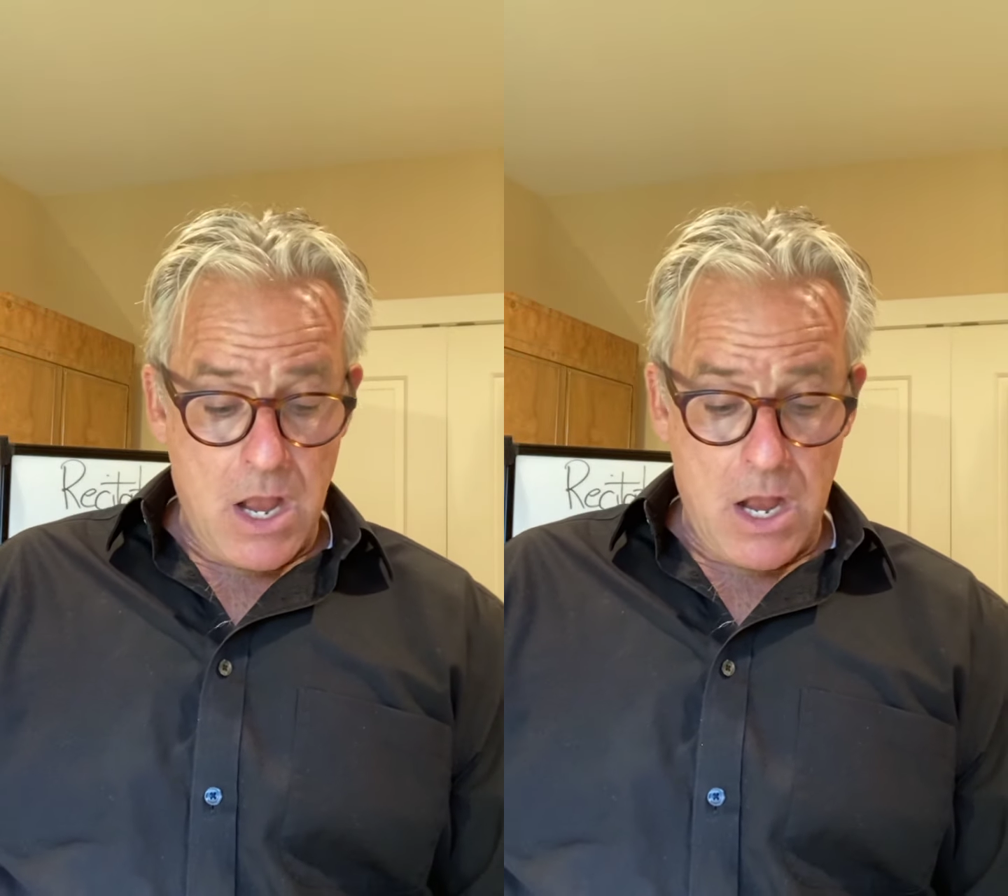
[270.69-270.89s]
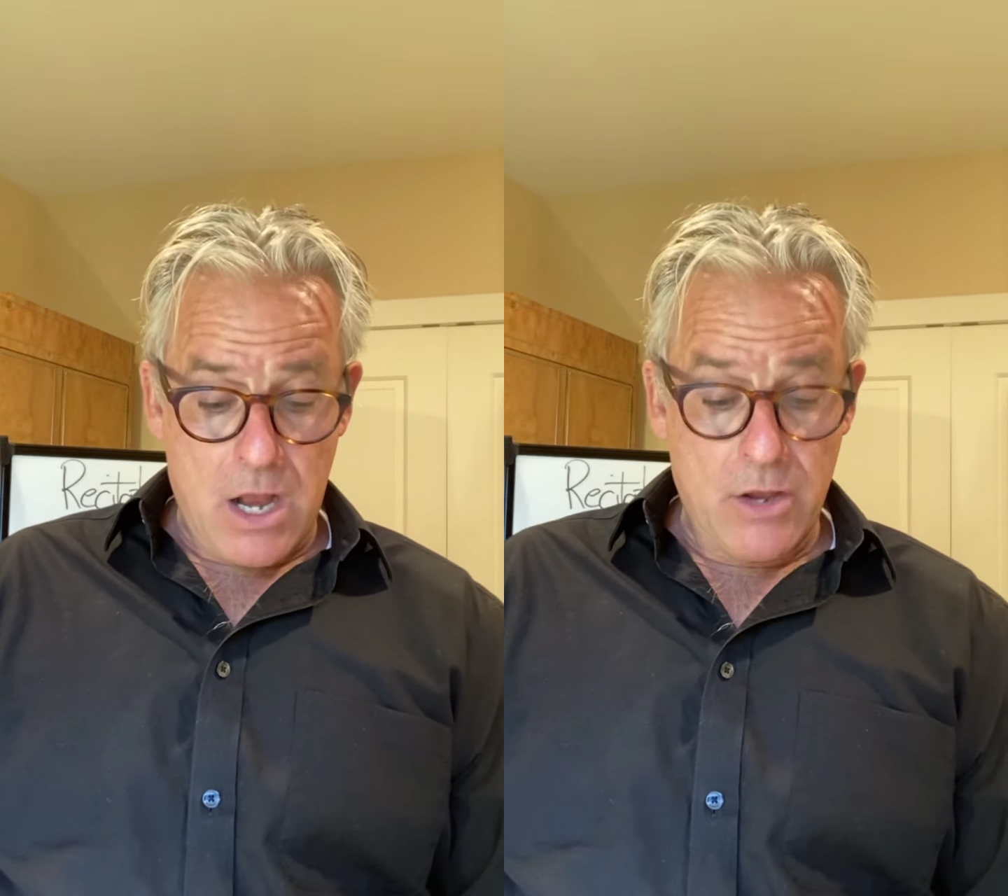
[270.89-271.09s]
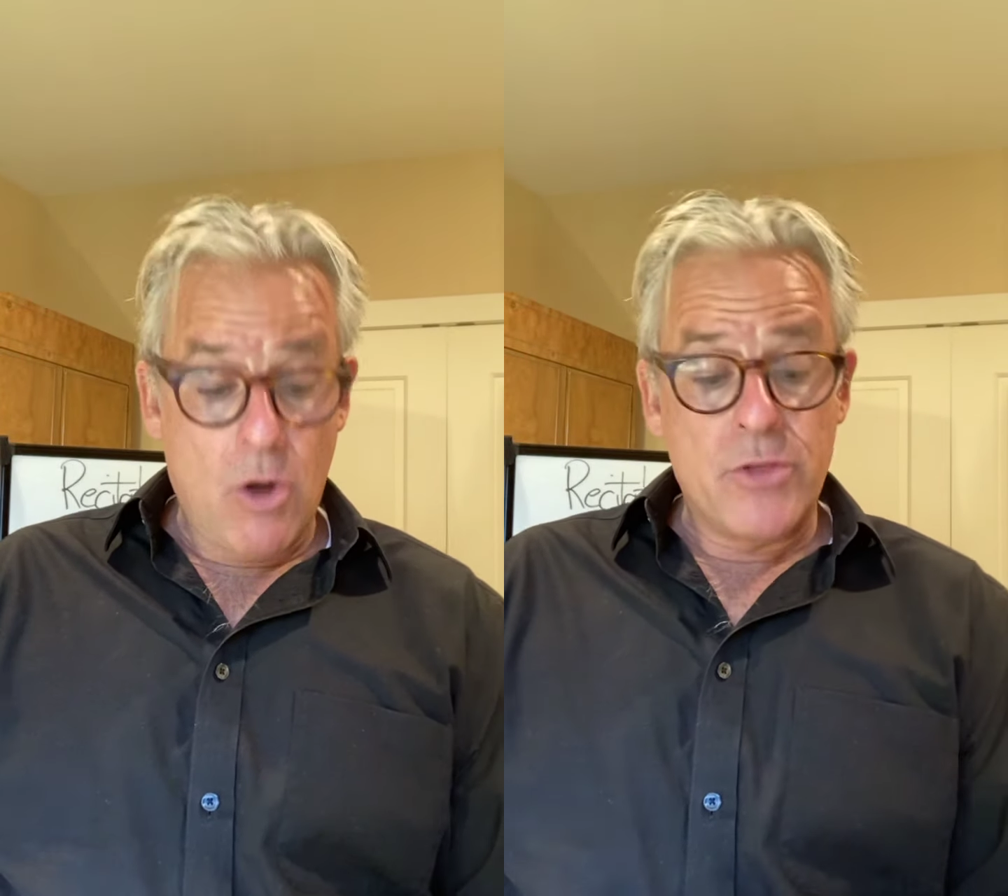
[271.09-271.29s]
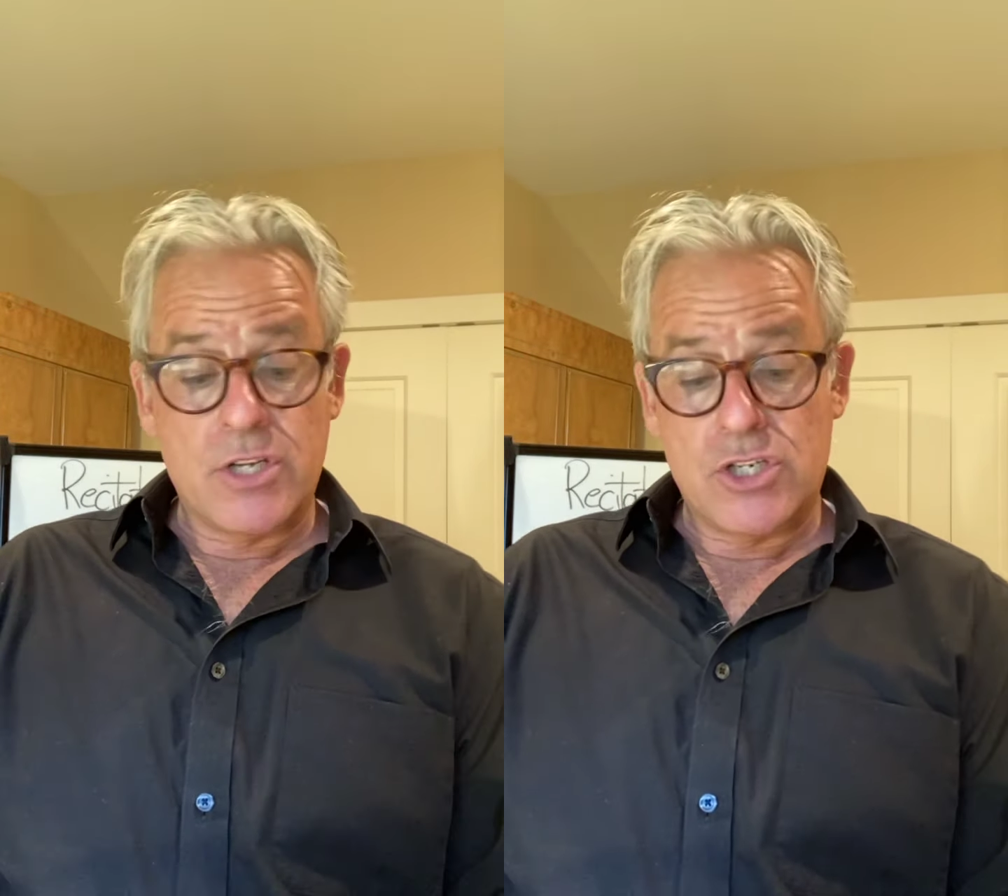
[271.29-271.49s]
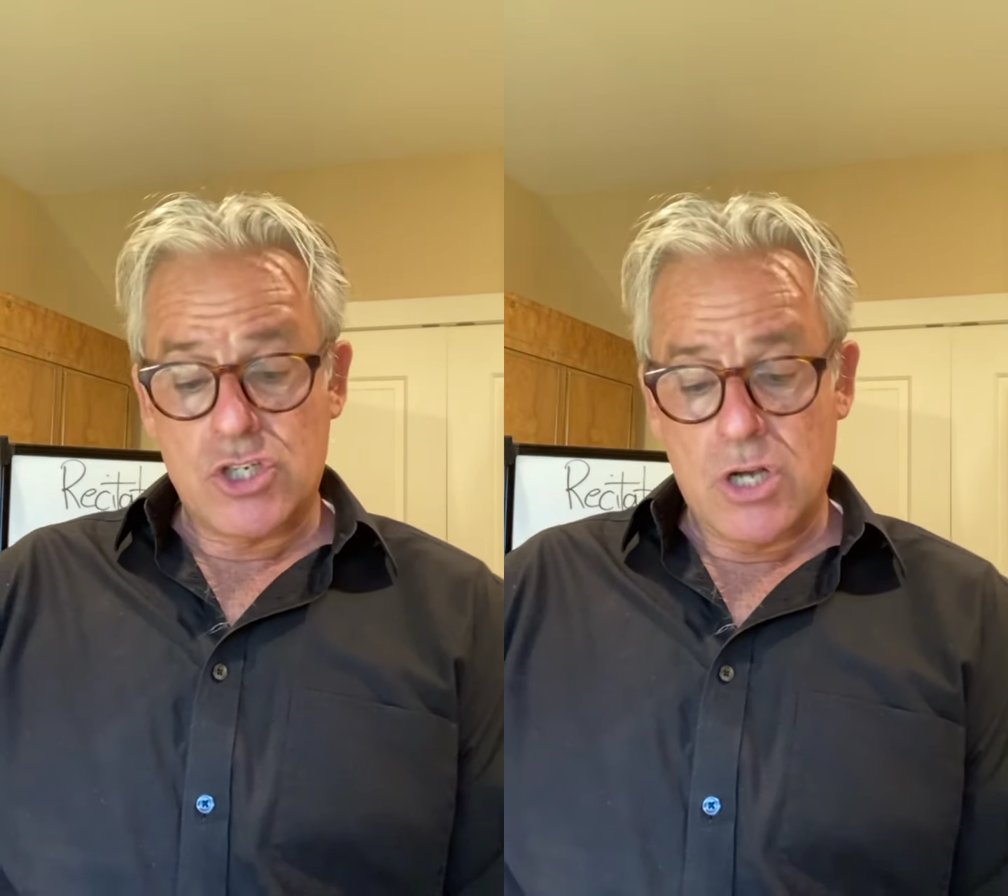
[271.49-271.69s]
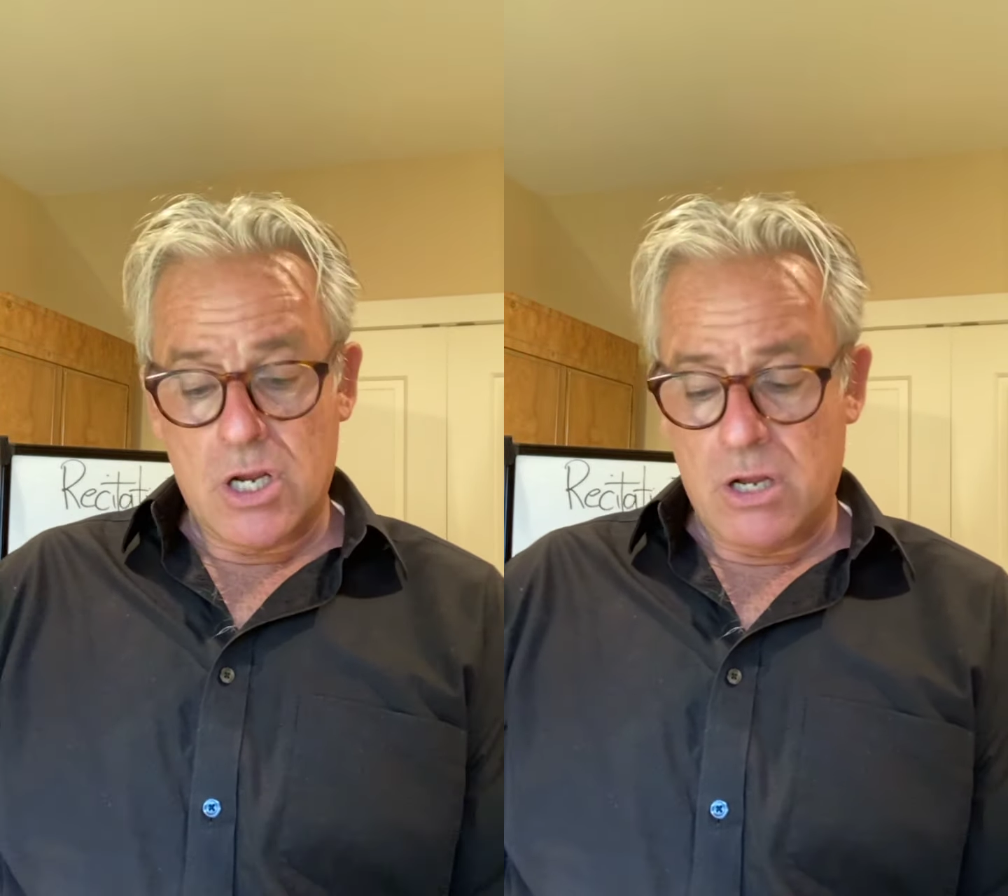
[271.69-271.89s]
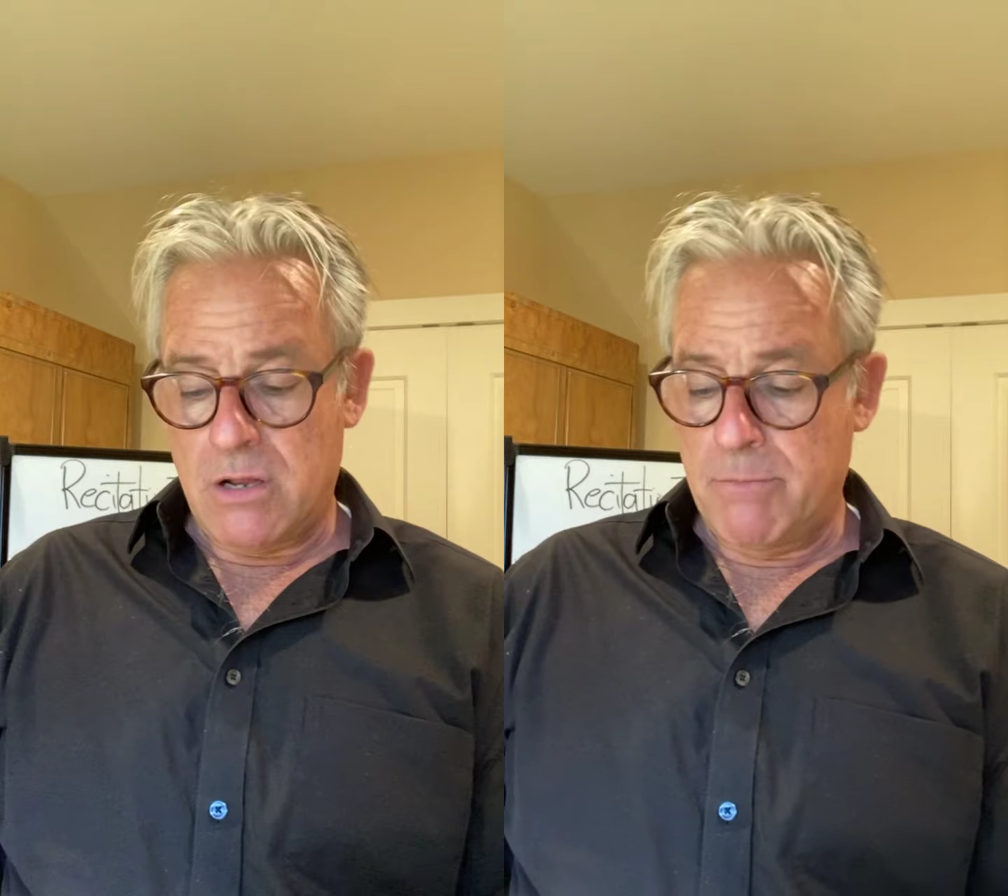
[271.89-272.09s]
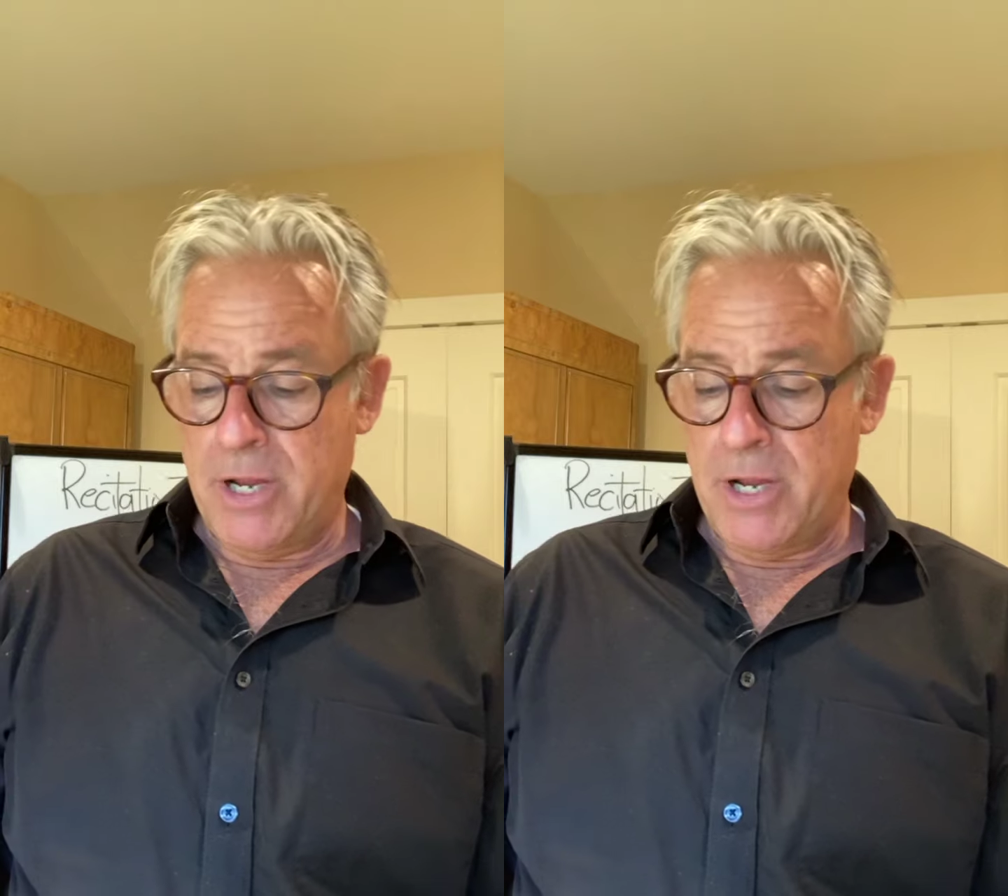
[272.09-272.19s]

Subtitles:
There's a chunk of,